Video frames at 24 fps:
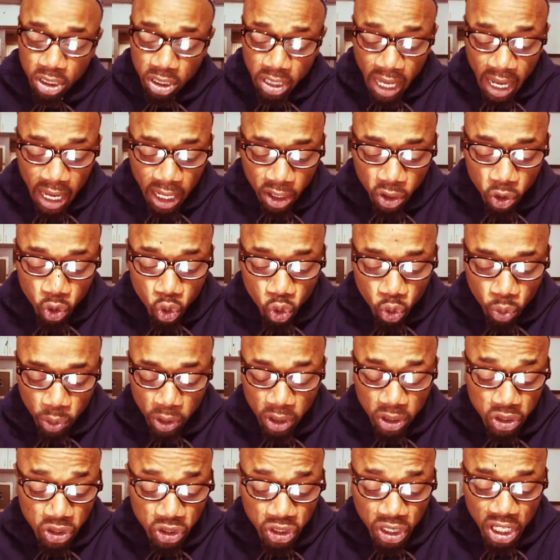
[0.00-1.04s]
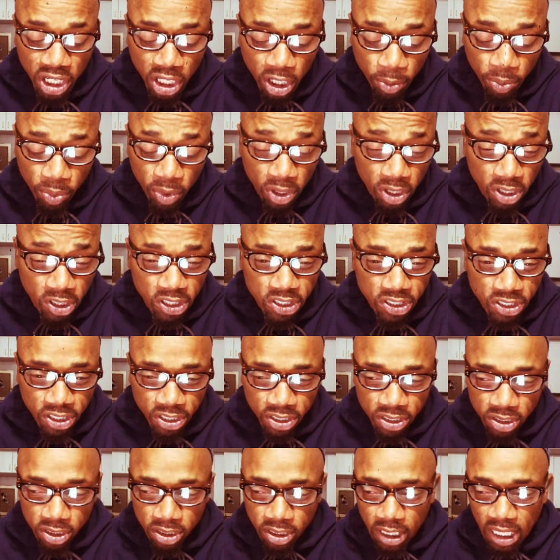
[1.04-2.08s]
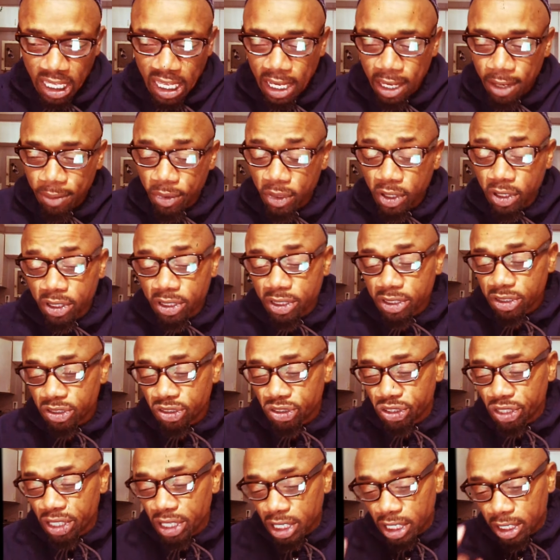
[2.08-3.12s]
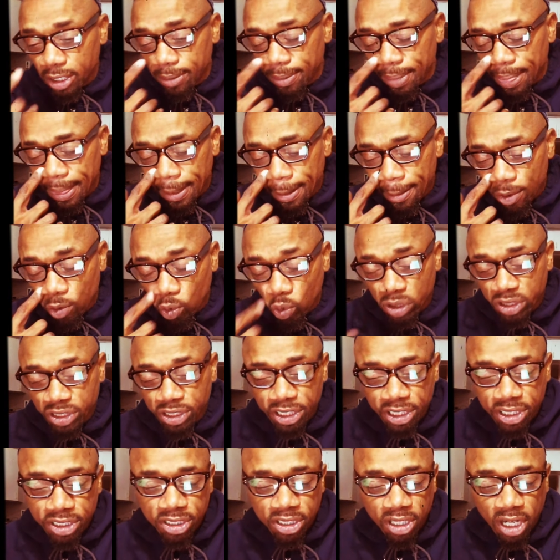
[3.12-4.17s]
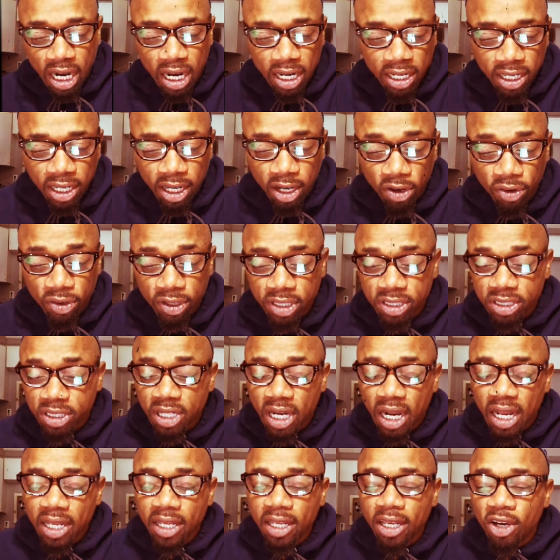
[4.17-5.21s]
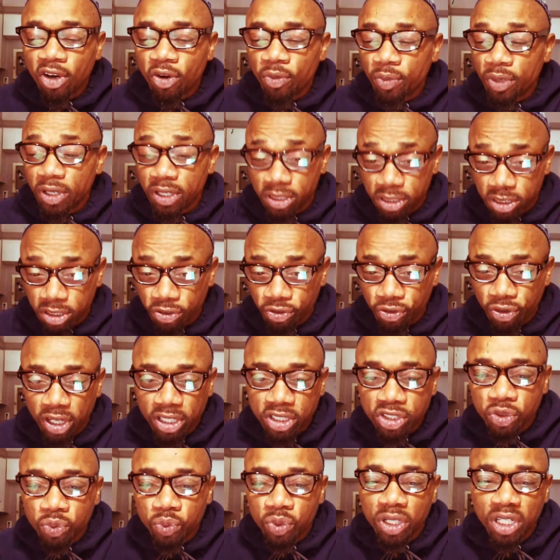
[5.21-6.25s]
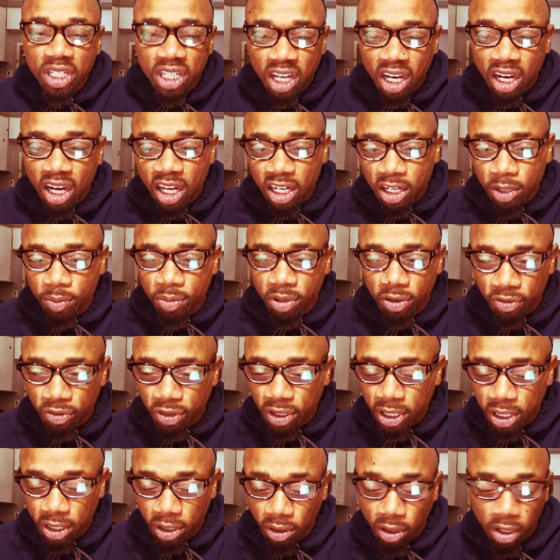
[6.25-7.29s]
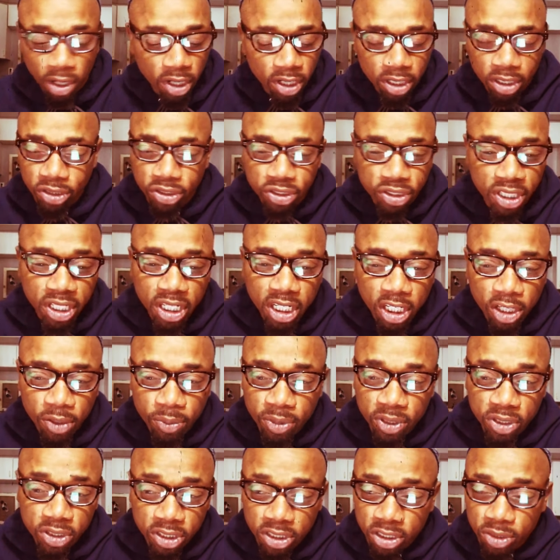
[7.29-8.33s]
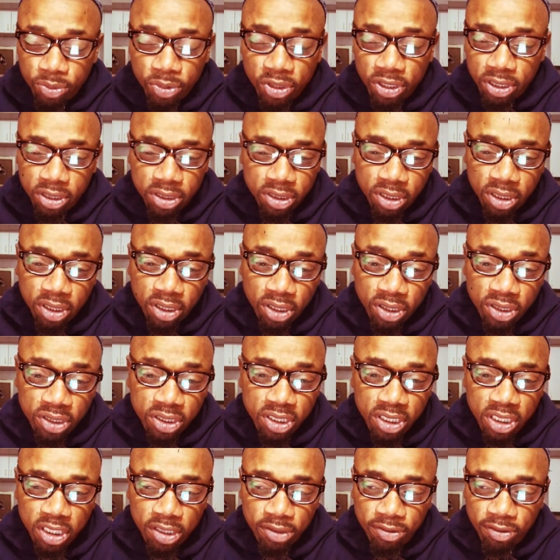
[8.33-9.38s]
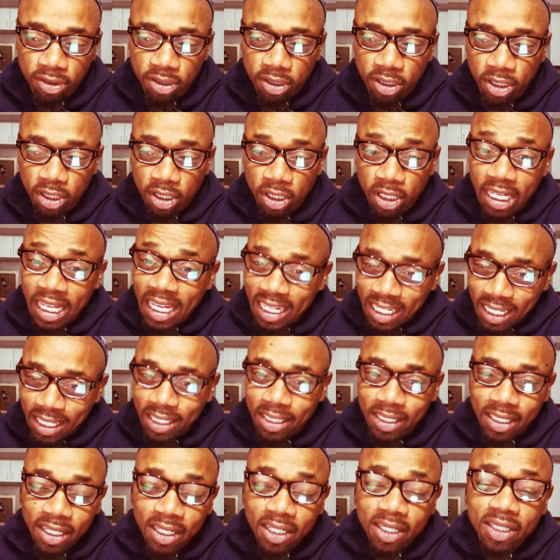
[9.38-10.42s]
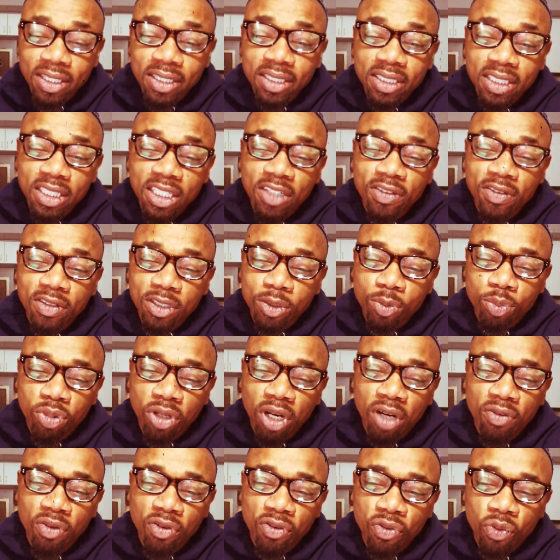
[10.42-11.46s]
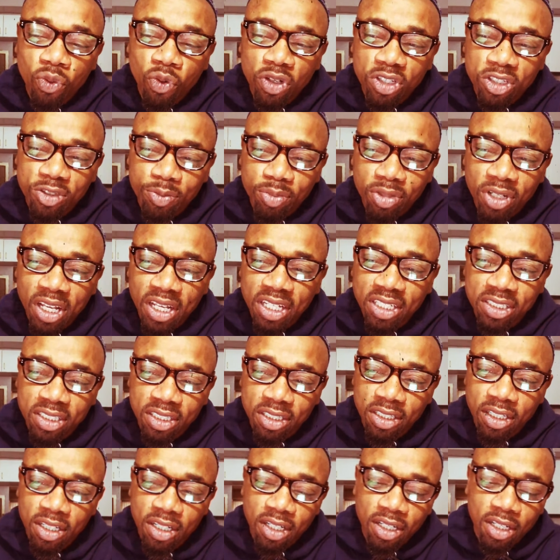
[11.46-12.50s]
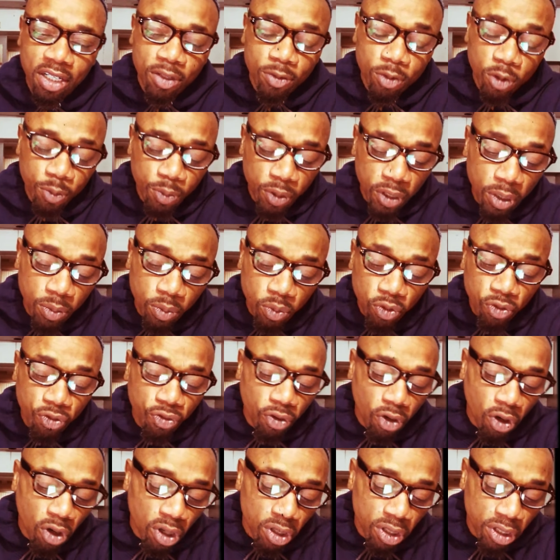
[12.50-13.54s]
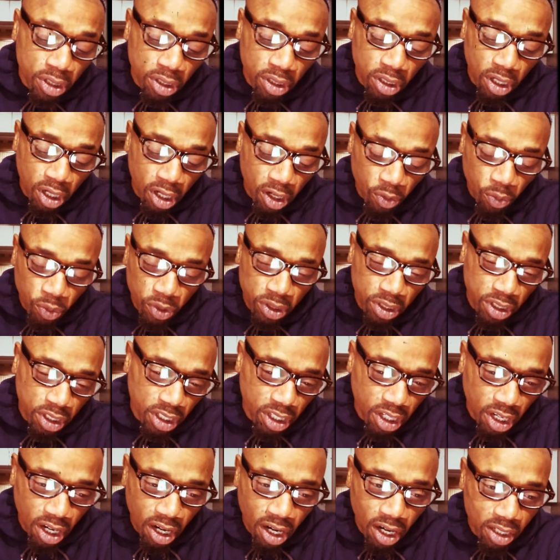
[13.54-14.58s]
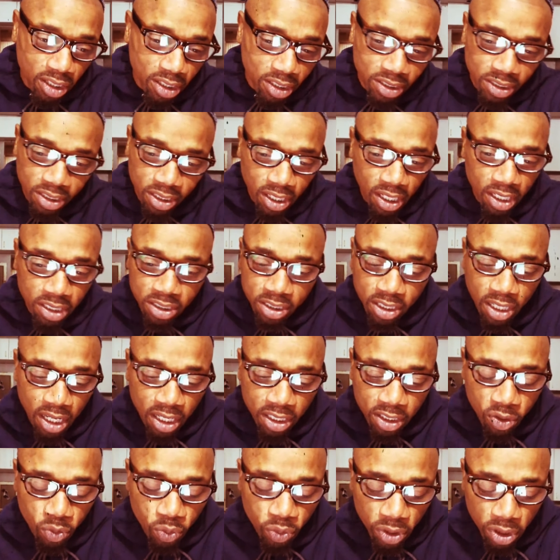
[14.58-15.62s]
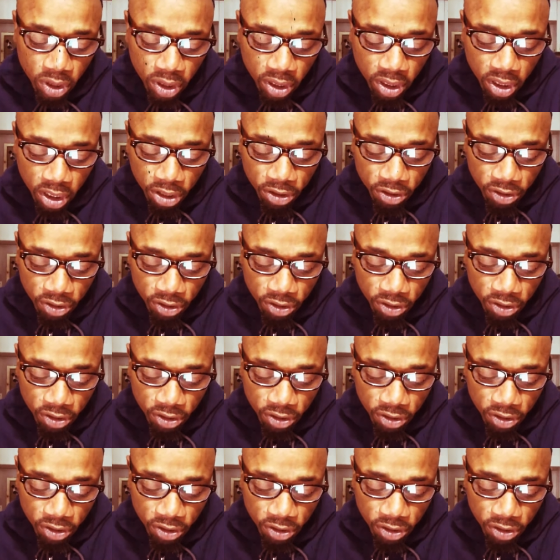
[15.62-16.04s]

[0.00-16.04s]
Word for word: Yaqub but Jacob in this instant because Jacob was Israel. Israel means to wrestle with God and prevail. Jacob, it just means the deceiver. And he did deceive his brother for his blessing. But people fall in love with the characters, and that's not the will of the